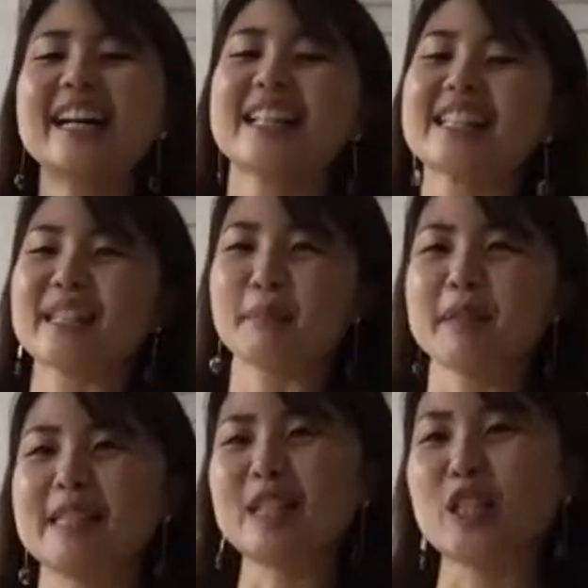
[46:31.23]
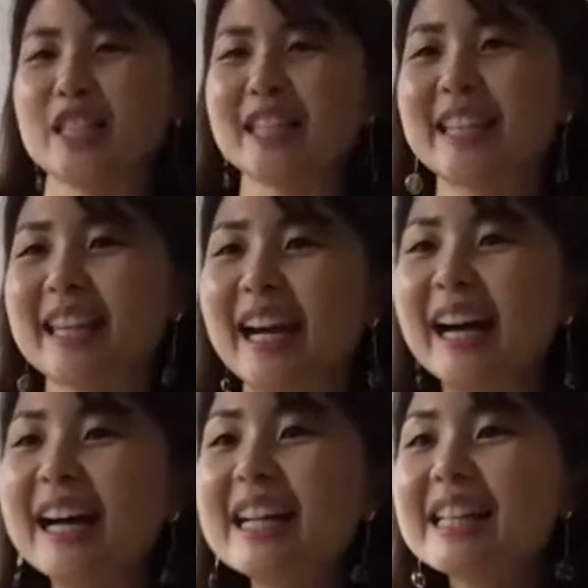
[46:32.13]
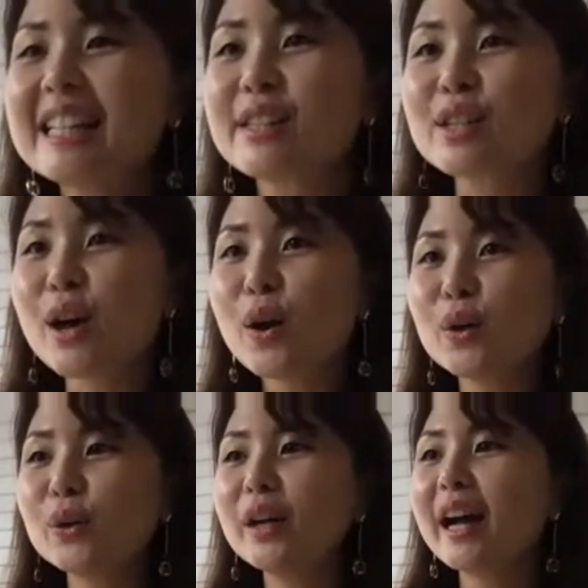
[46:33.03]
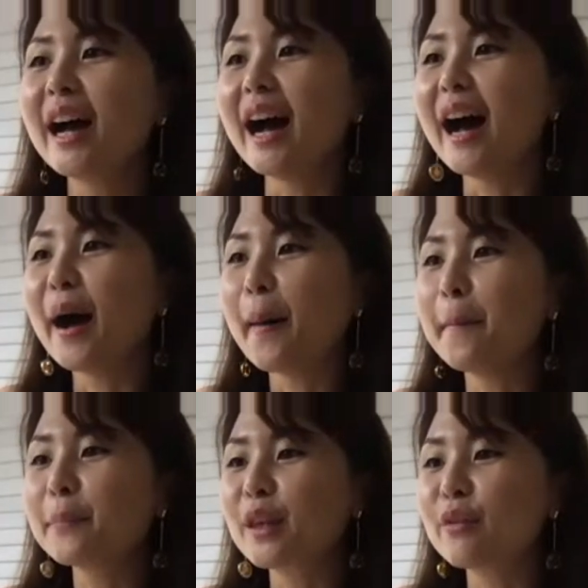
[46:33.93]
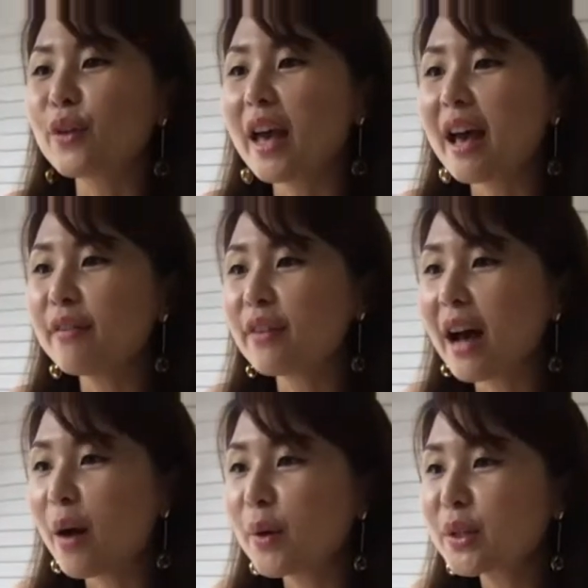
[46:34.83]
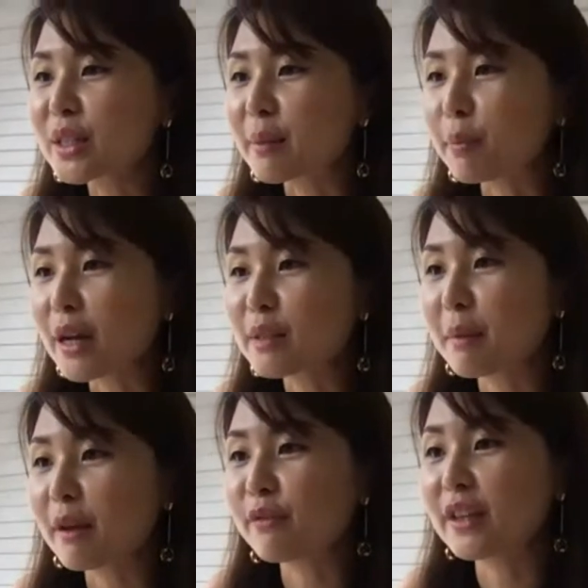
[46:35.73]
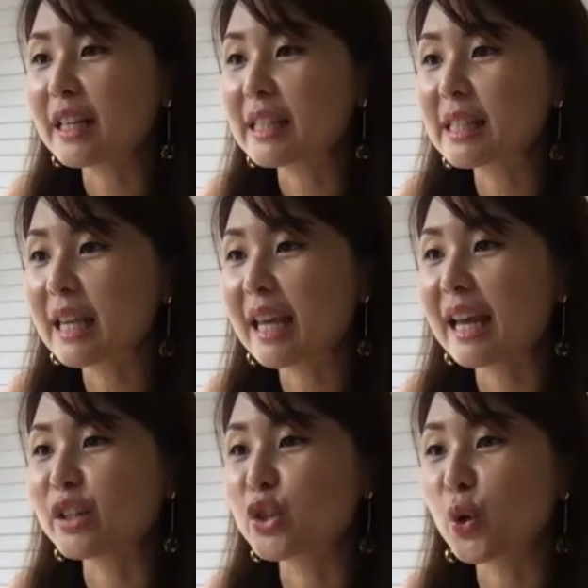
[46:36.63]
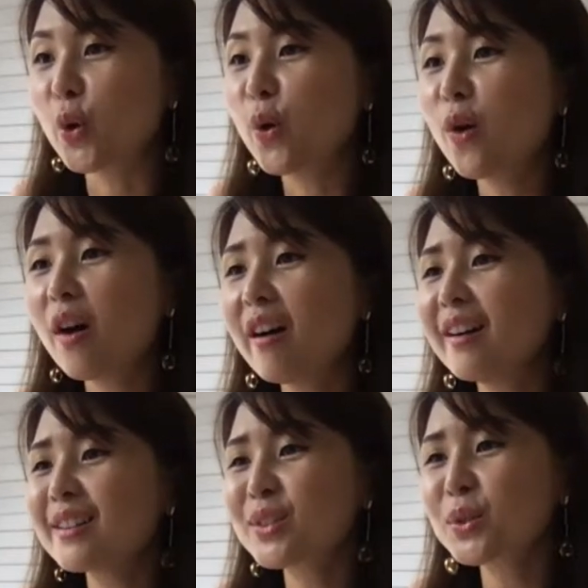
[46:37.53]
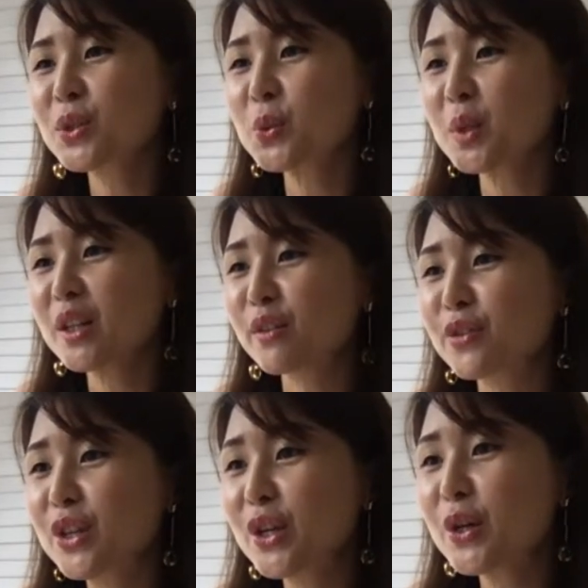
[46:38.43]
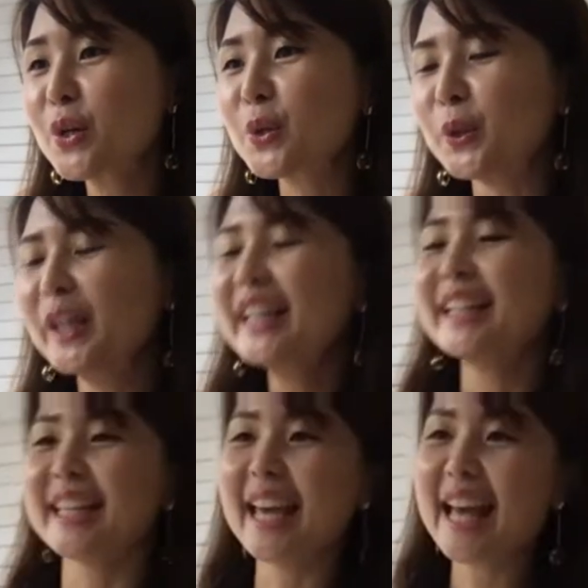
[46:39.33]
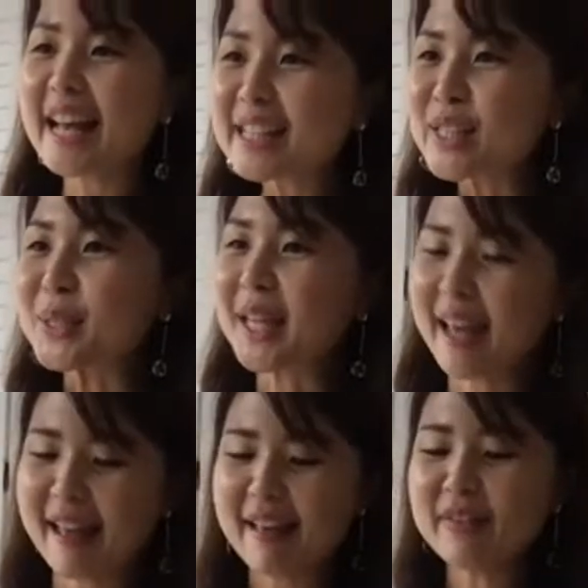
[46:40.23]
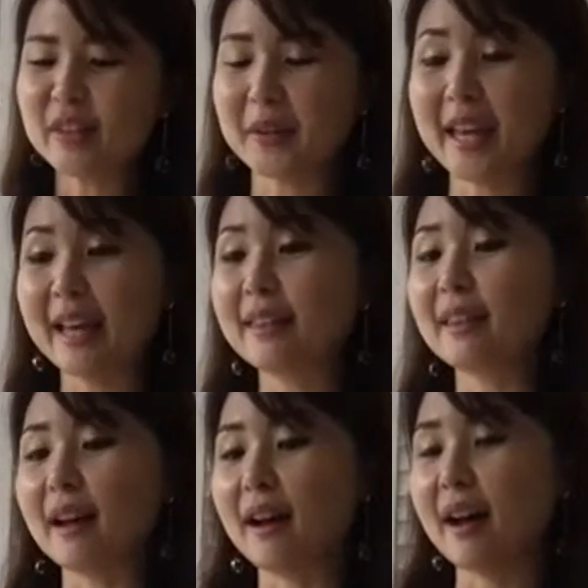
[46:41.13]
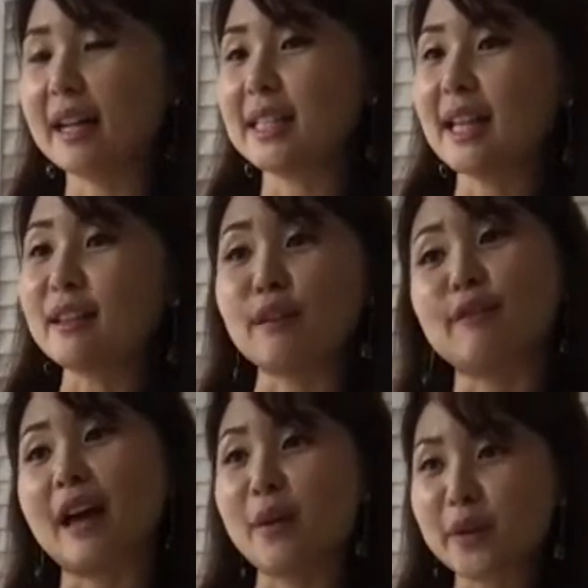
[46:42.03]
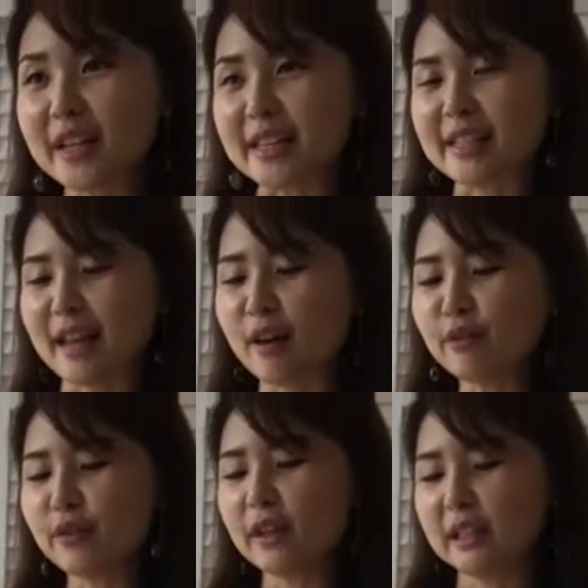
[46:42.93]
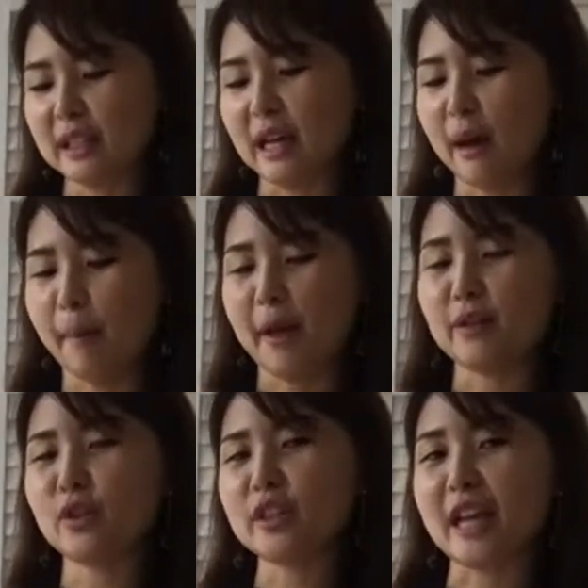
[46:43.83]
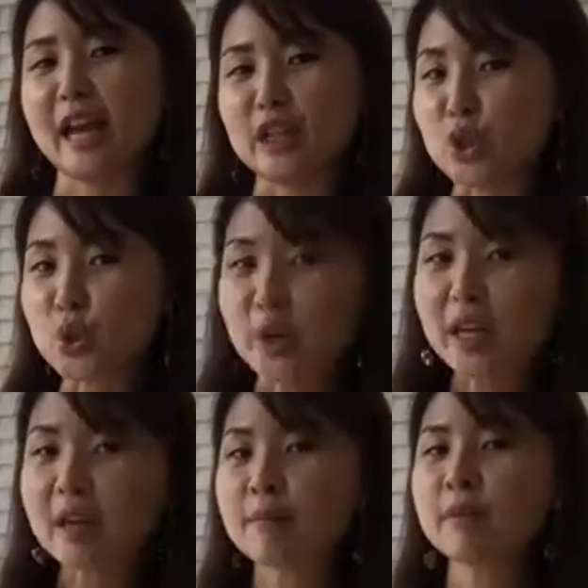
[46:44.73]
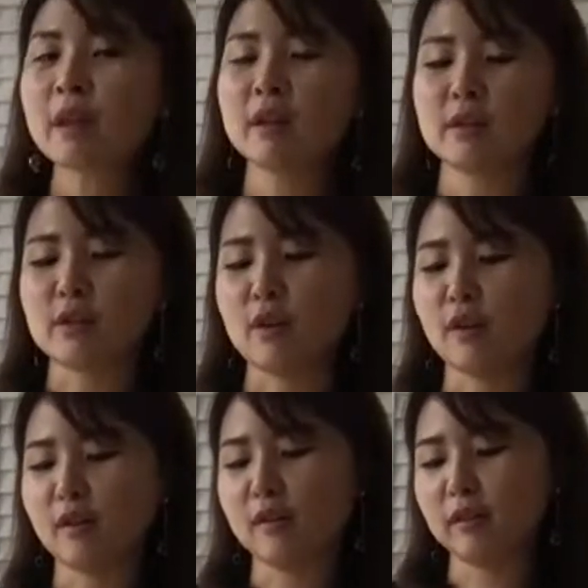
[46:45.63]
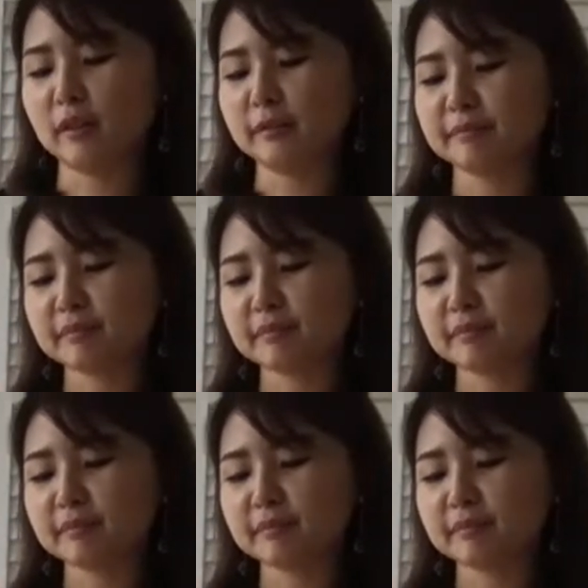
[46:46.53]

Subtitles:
It's the position, yeah. So if you have, I want to surprise my fiance at Johor. Oh, so sweet of you. Yes, you can. You can send the flower itself, but not the ice cream. So